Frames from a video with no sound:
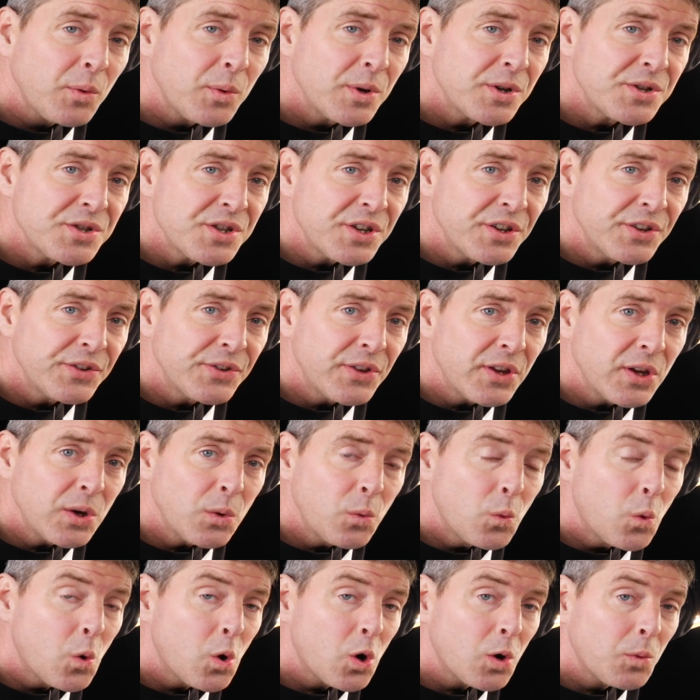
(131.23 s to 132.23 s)
which is
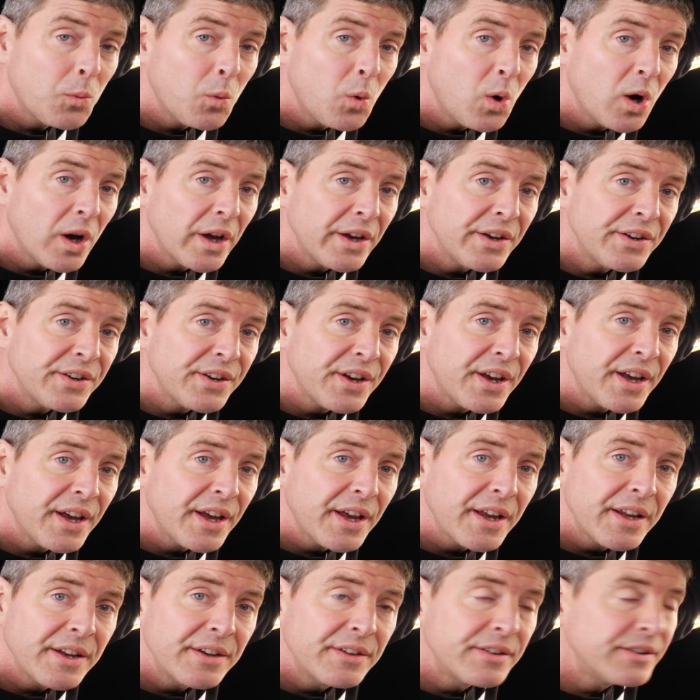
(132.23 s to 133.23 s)
the warm white
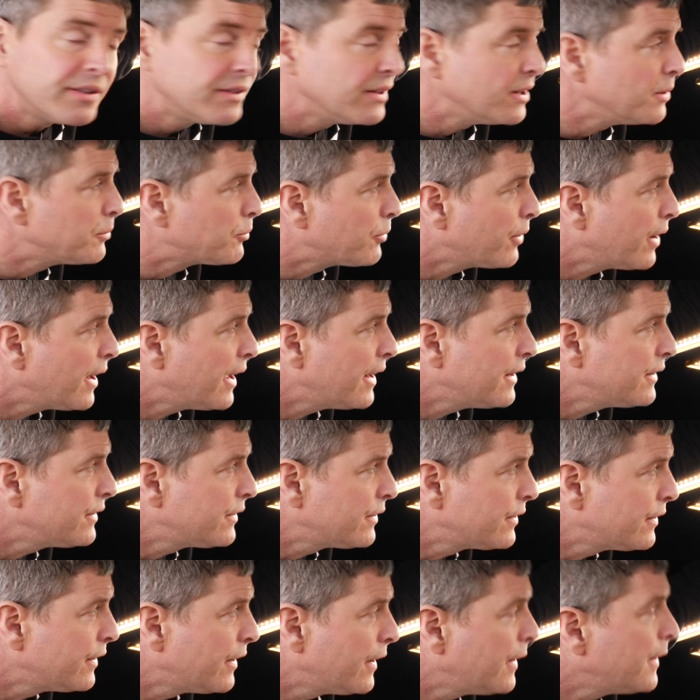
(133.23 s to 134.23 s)
and deep
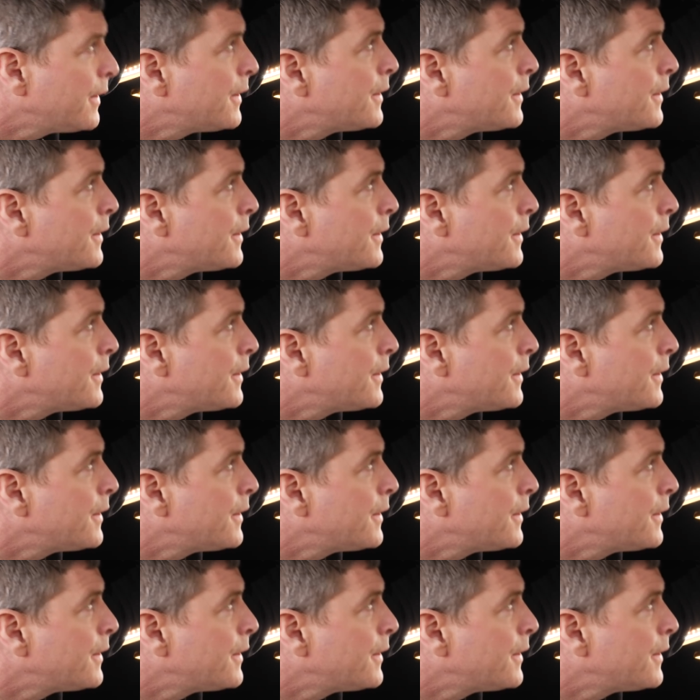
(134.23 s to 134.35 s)
reds,